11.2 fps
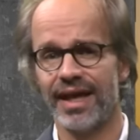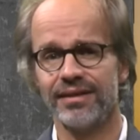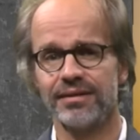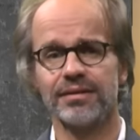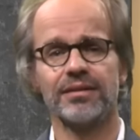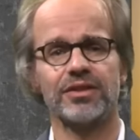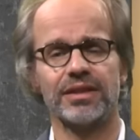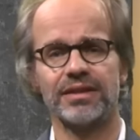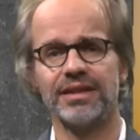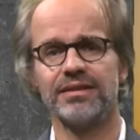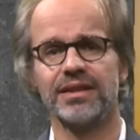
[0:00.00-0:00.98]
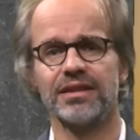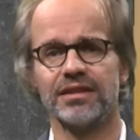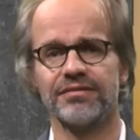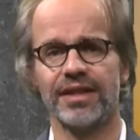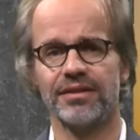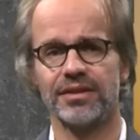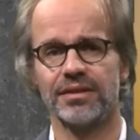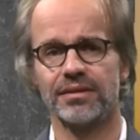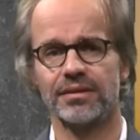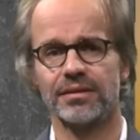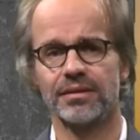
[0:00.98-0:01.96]
and strategic
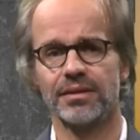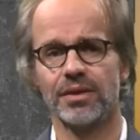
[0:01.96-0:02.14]
interventions